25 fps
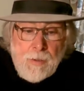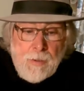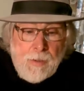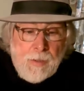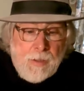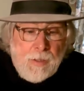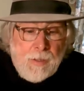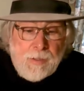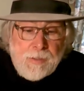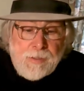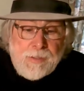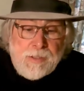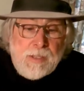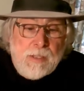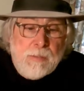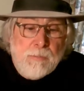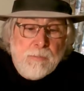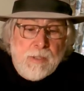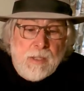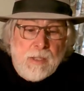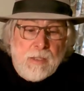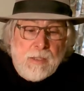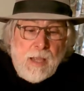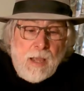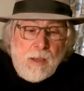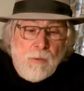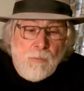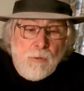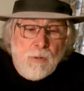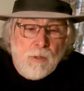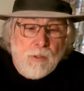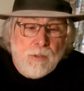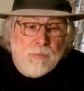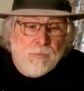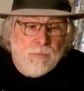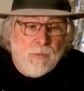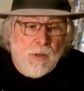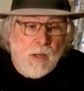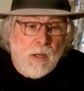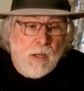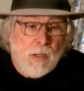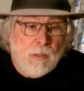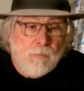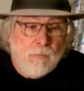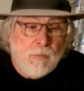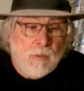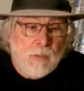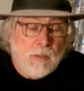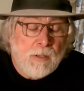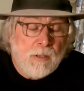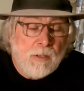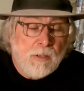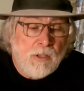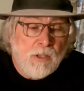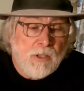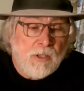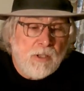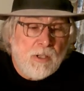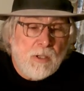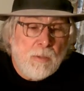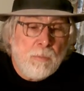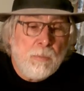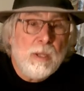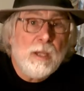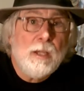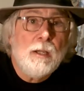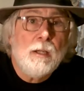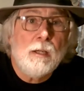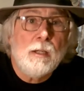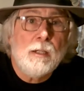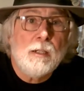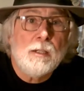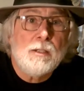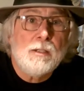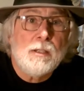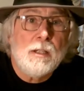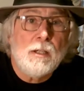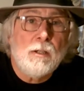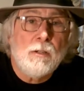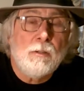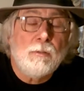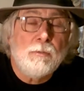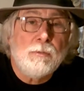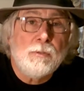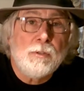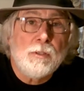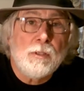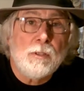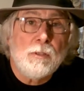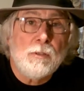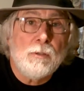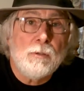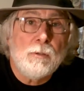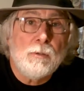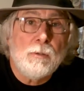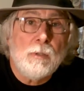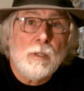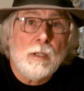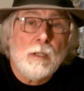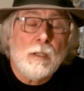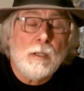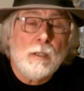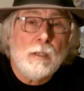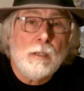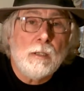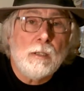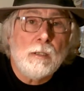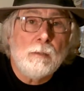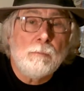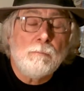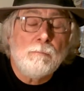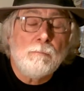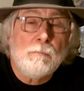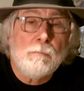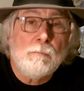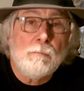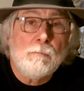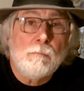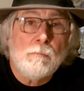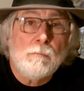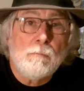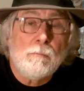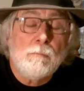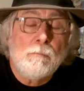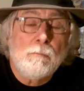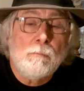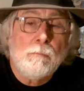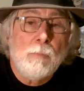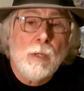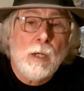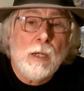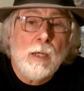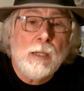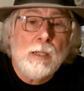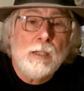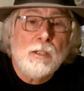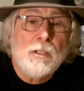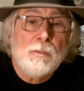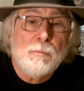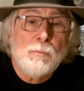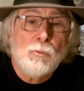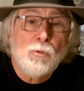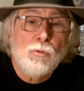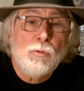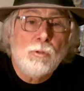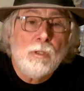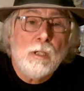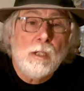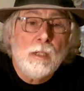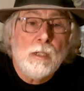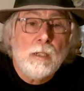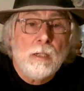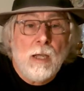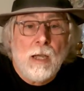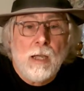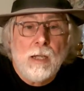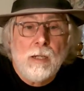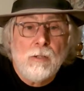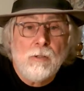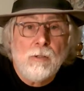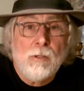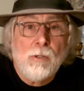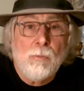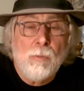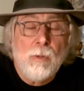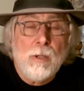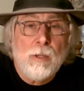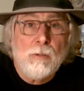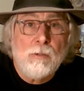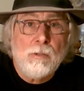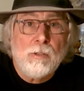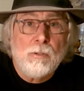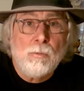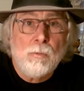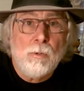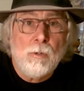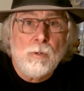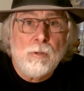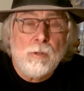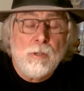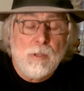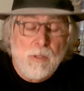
it seems like that works fine with just the MIG gun itself. So buying a spool gun, I don't know whether it's worth it